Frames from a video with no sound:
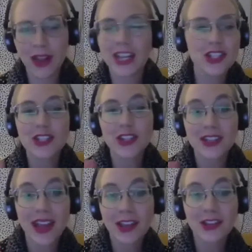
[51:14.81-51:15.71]
I
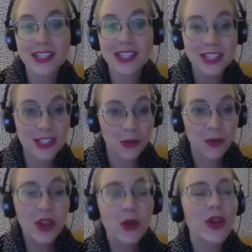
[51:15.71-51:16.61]
couldn't see it. So
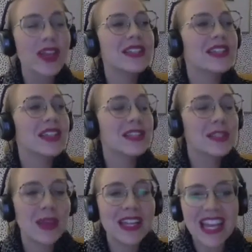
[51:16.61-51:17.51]
we
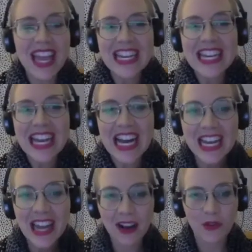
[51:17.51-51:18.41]
spent a
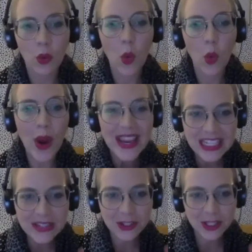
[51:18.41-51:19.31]
ton of
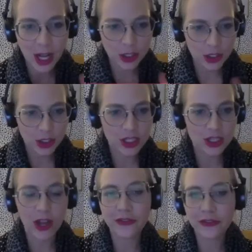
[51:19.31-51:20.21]
wasteful dollars
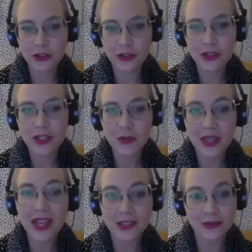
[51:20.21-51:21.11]
on food
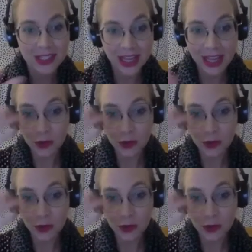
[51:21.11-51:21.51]
because of exactly